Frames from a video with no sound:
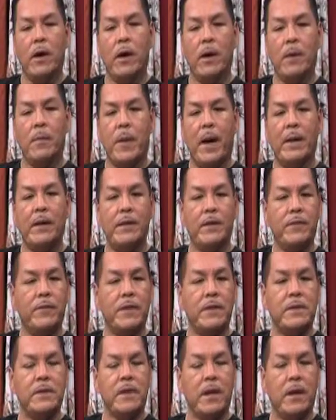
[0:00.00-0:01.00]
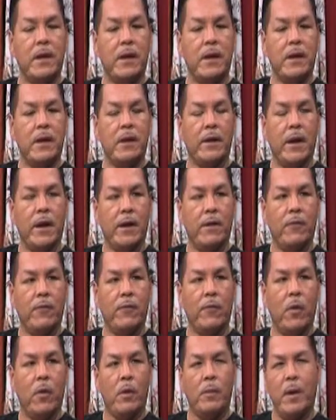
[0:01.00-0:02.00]
um, I lived in uh, LA
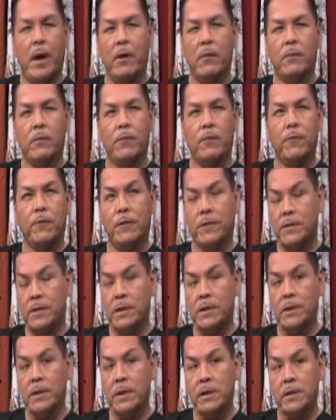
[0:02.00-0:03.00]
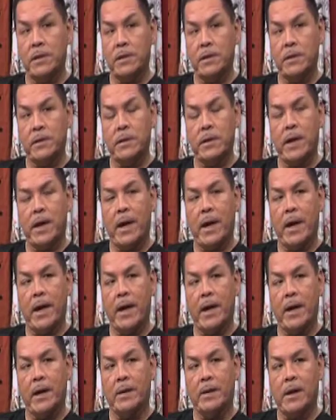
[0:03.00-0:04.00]
for about 15 years
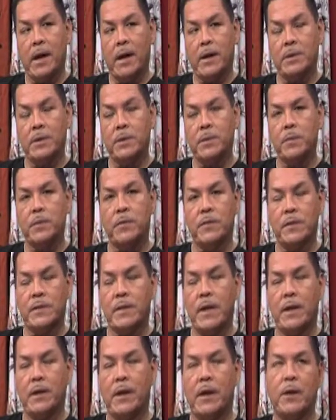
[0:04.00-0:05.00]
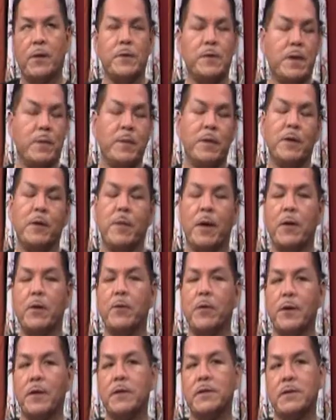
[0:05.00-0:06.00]
and I just moved to San Diego. So I've been there about
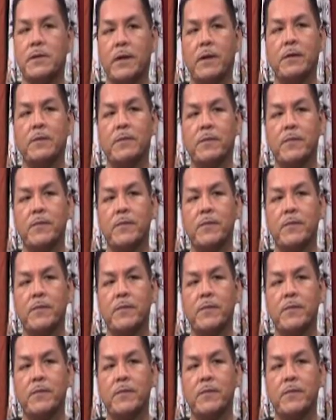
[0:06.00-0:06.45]
three years now.